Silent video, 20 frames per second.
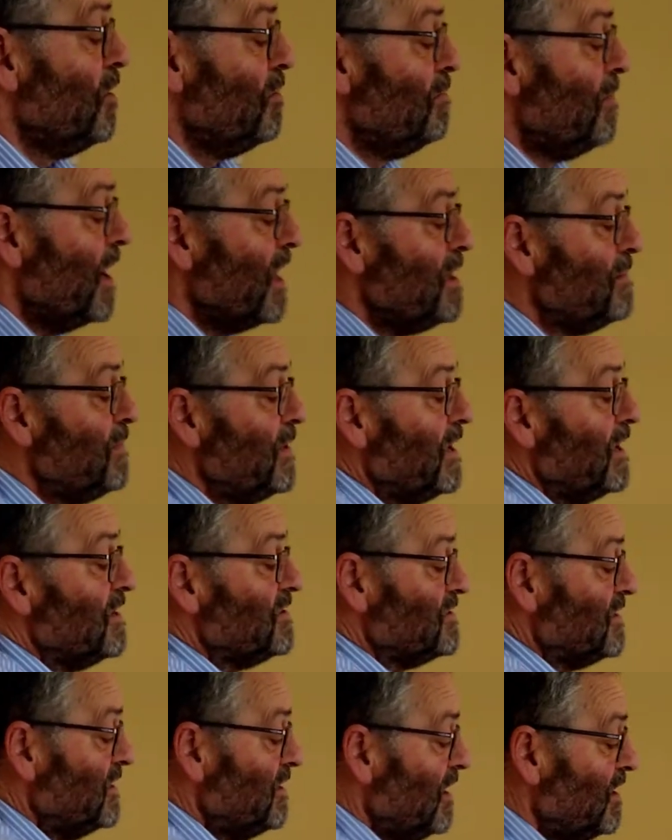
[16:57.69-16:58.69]
Maybe
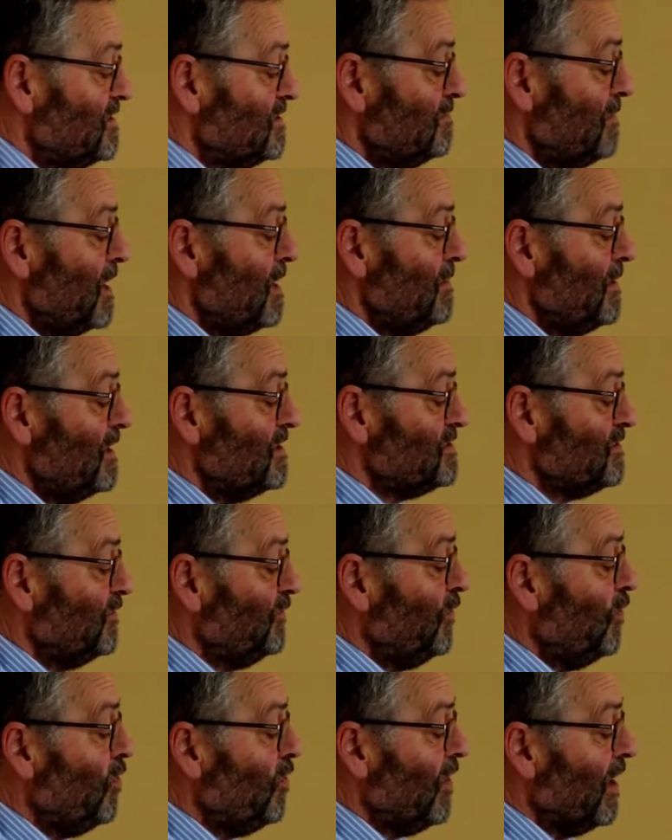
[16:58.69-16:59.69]
it's a
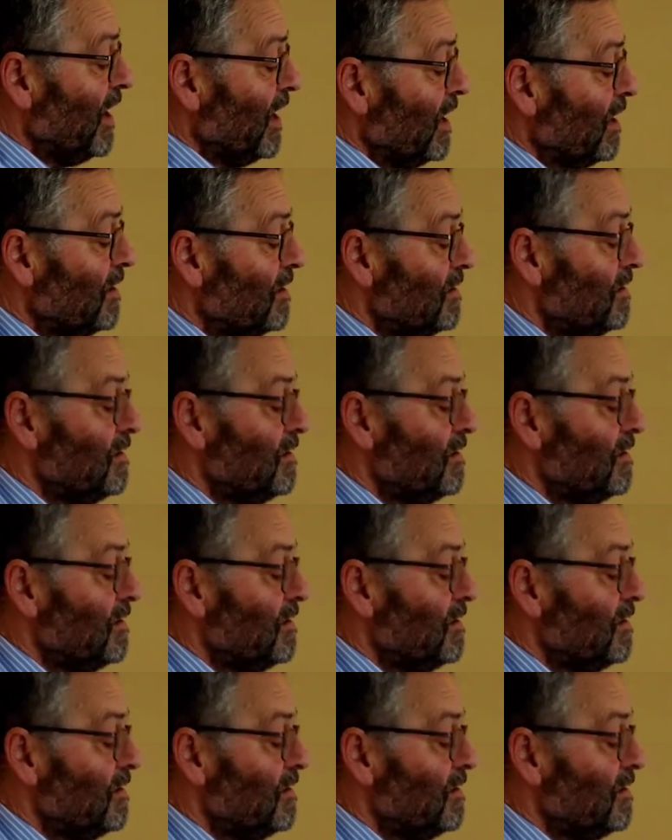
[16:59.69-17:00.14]
4A.